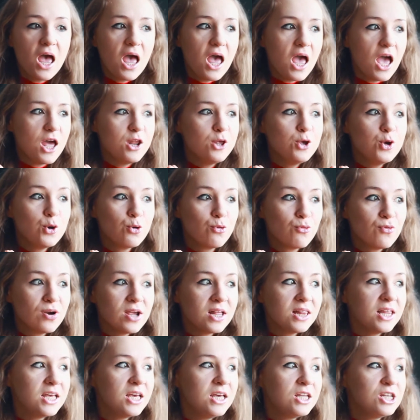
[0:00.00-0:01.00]
And you
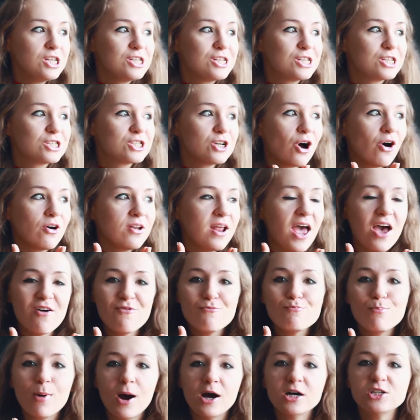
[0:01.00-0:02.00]
really don't
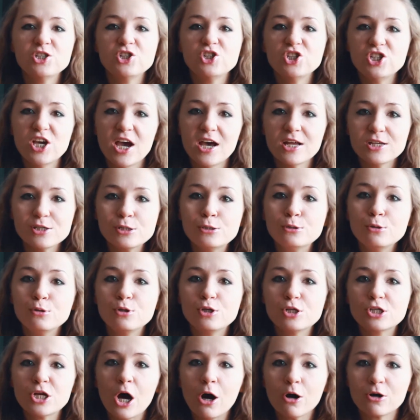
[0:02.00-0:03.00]
have much chance
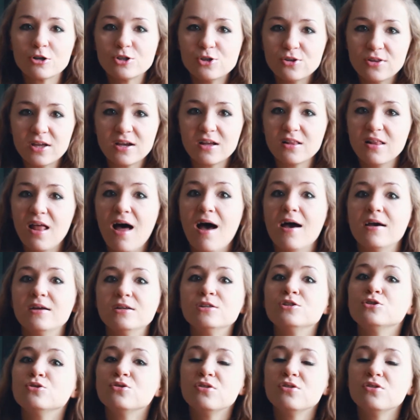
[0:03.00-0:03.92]
to talk to the client,